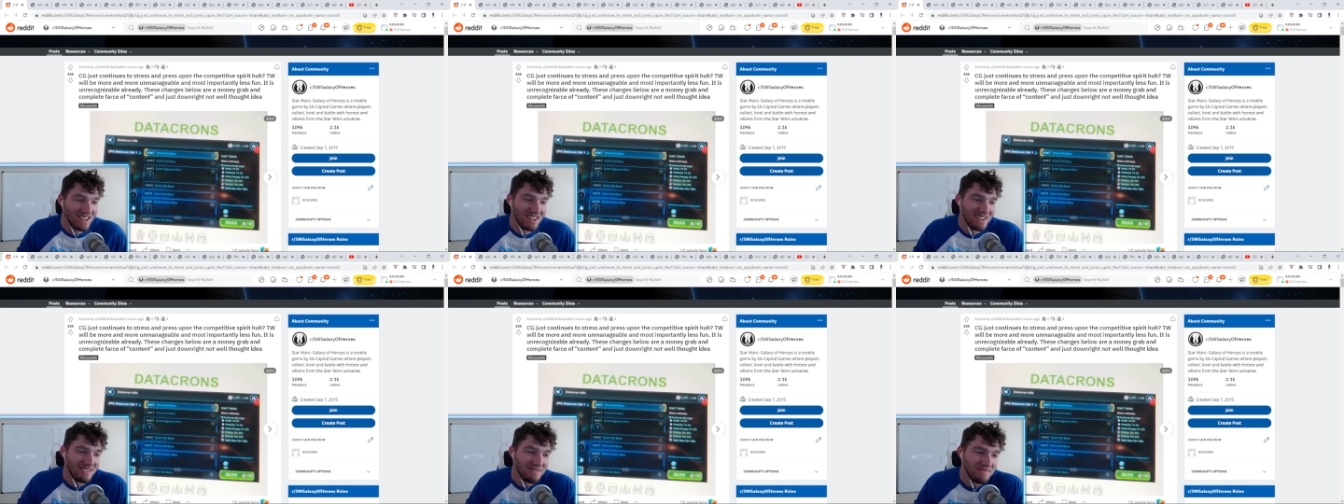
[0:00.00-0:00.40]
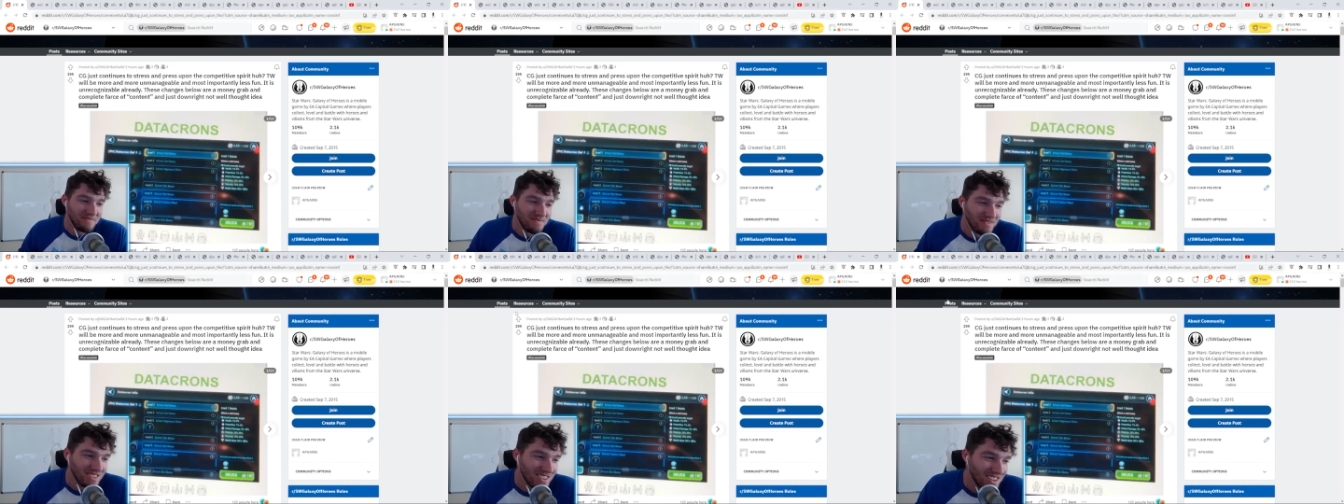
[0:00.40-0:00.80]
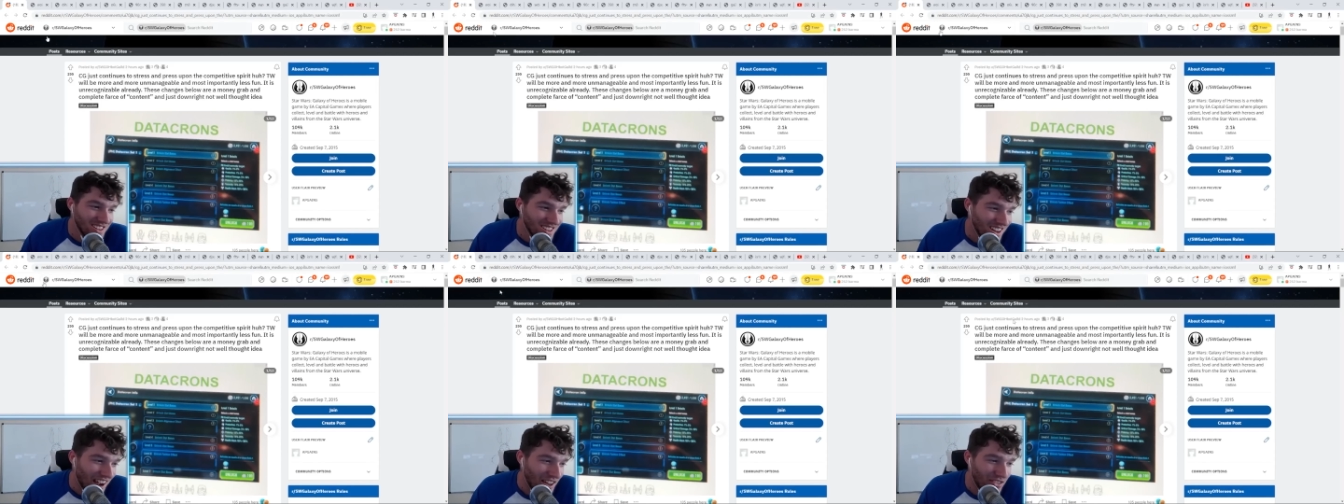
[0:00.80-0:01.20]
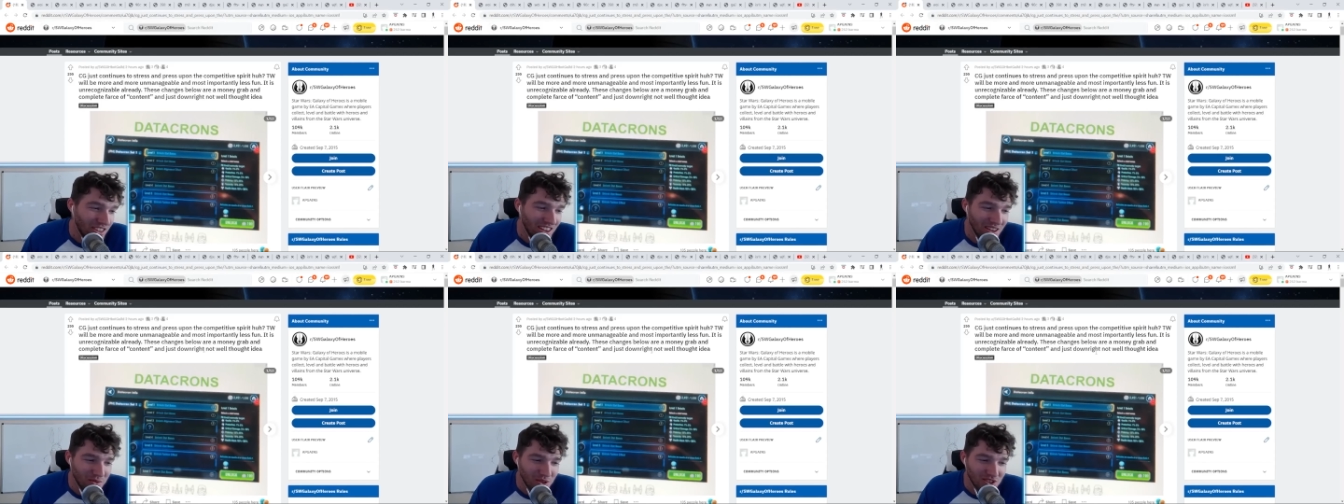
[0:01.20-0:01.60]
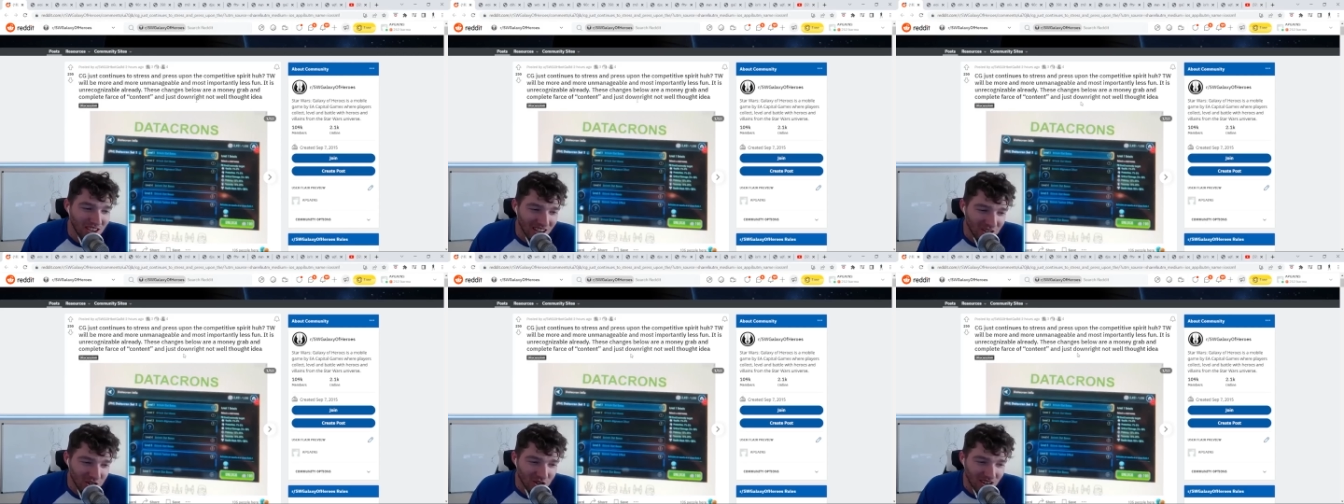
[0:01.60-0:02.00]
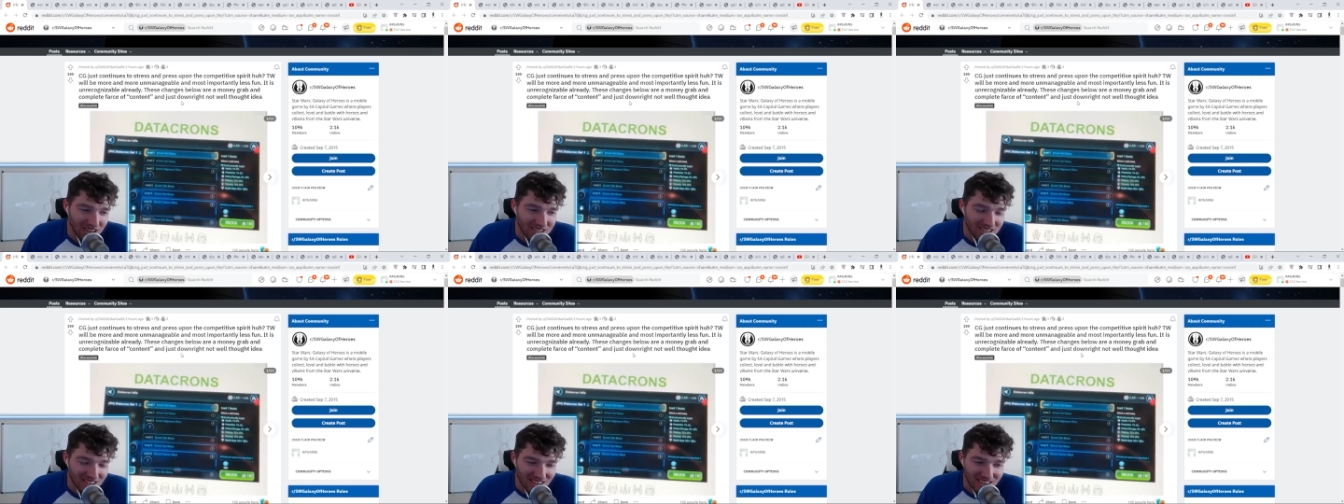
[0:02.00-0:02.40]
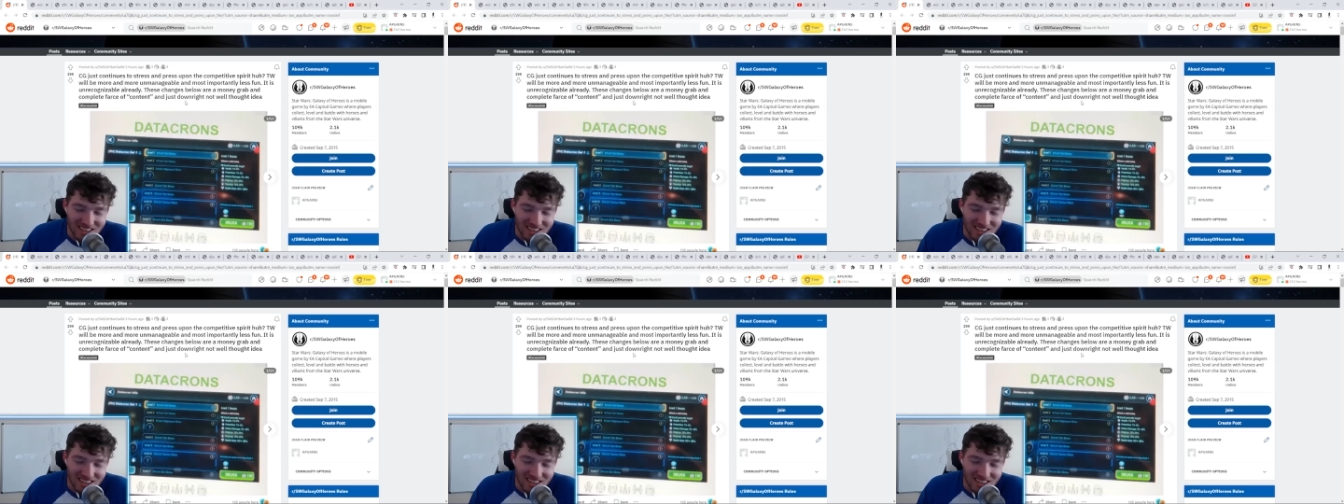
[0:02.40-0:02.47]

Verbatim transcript: I don't know. I, don't I know think it was interesting